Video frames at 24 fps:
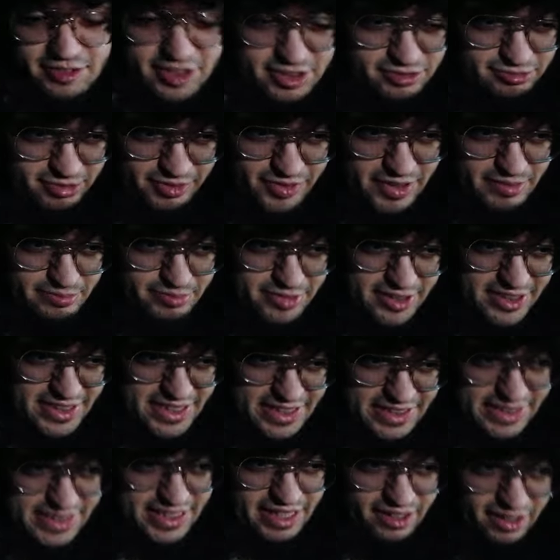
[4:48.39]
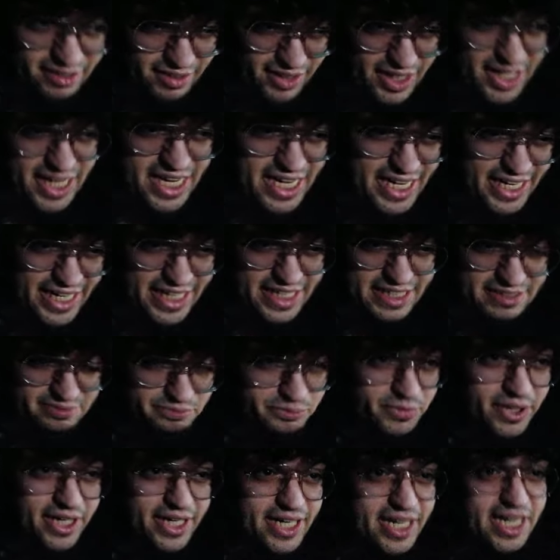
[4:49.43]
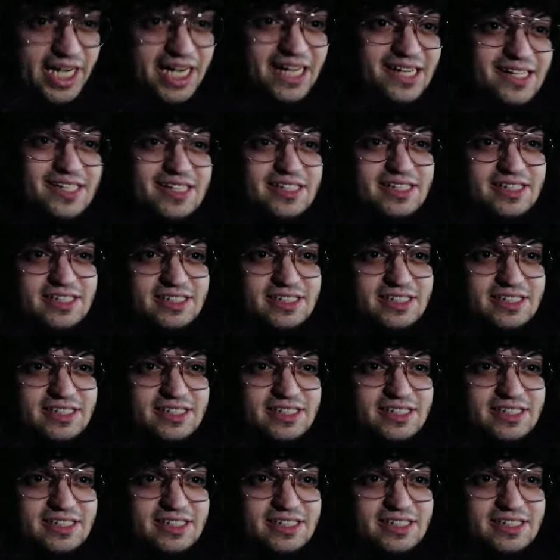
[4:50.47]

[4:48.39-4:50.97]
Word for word: which one represents the lion, but uh,